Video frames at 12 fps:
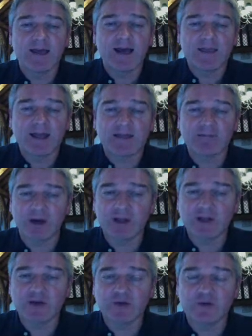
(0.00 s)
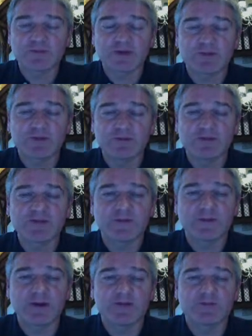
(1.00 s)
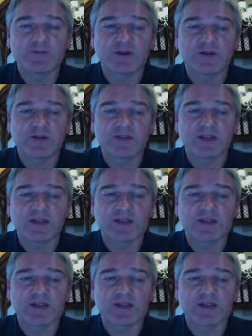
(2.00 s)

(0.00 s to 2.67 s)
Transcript: and that might cause problems for post-processing.